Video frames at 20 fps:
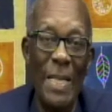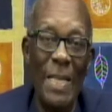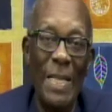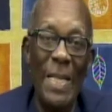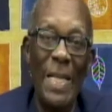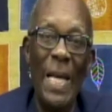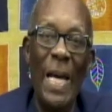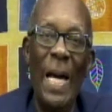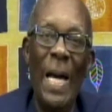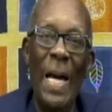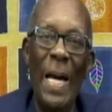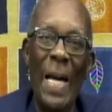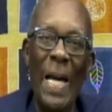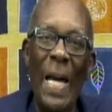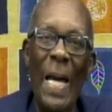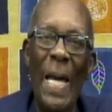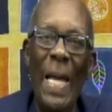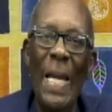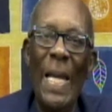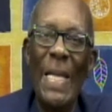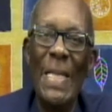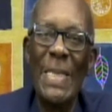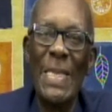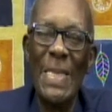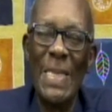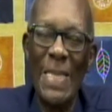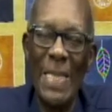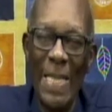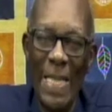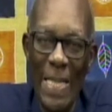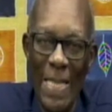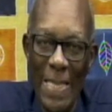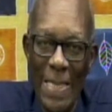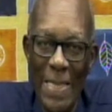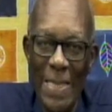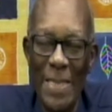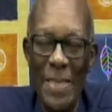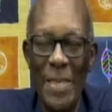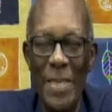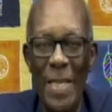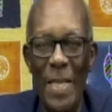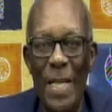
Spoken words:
the Argyle Estate.